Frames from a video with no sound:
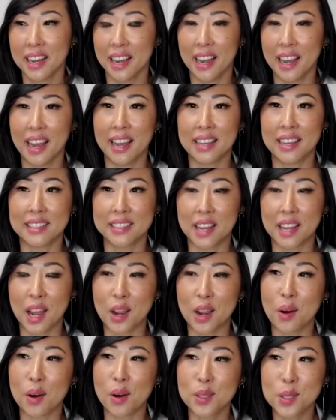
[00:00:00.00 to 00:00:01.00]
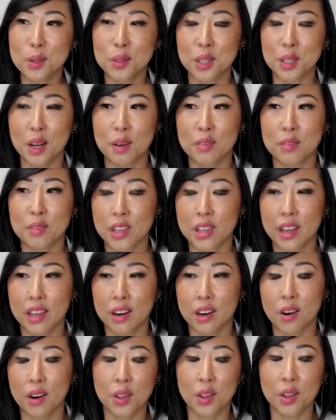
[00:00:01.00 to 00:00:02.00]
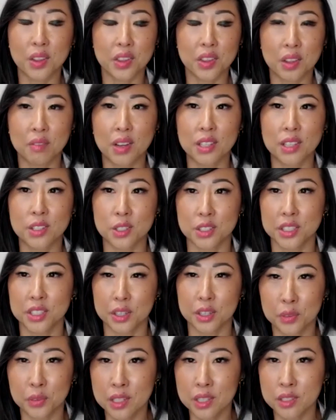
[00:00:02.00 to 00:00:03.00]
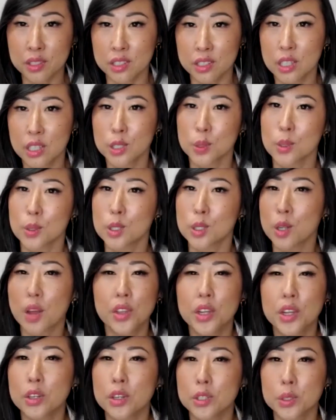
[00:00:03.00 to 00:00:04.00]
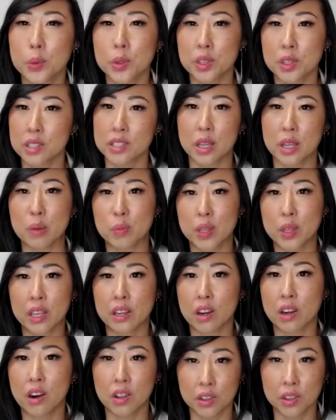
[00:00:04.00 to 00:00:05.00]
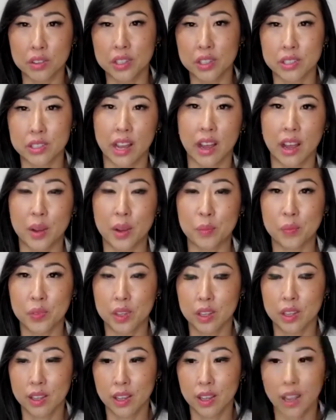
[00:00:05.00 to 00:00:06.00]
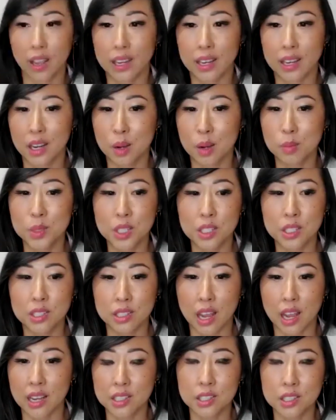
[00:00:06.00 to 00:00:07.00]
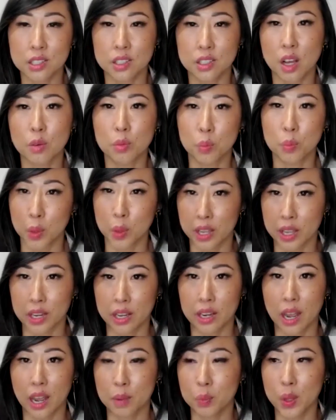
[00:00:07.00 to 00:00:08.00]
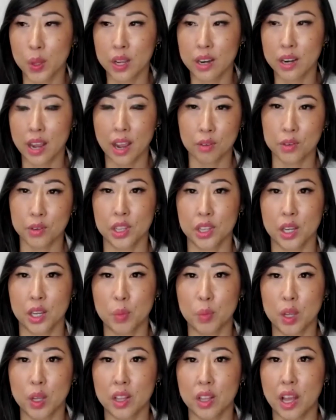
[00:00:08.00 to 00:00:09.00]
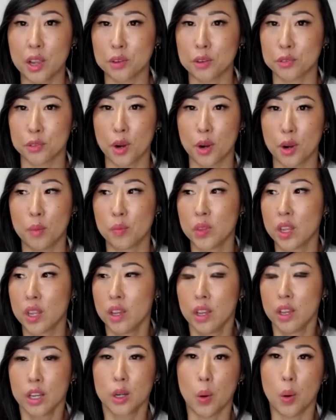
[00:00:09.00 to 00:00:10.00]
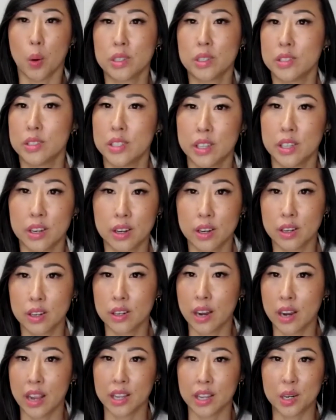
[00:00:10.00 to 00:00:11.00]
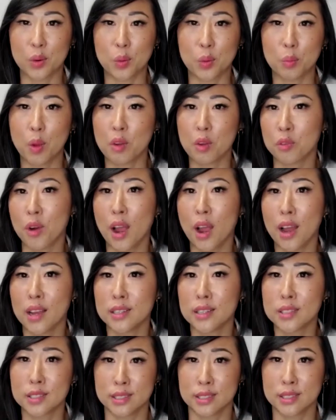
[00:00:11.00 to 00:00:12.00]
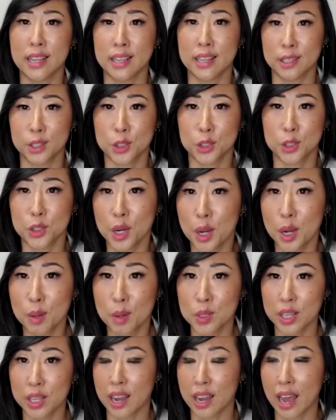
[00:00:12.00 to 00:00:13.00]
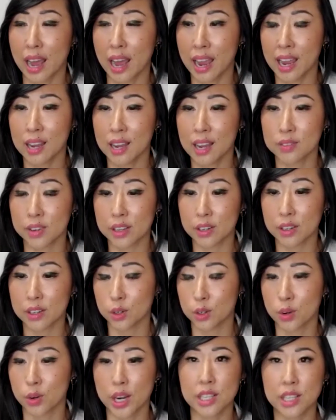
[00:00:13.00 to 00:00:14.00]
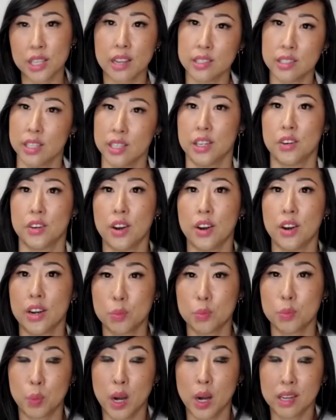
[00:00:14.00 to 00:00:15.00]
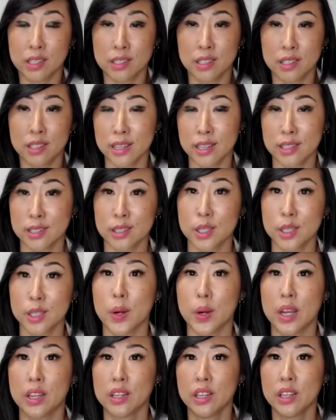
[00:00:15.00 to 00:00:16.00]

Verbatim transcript: And I also love that all of the events are different, so it's not like you're doing the same thing all of the time. And I'm just, I just love planning. I plan everything in my life from going to dinner, hanging out with my friends, taking trips. Like, I have crazy itineraries, but I just like to do it.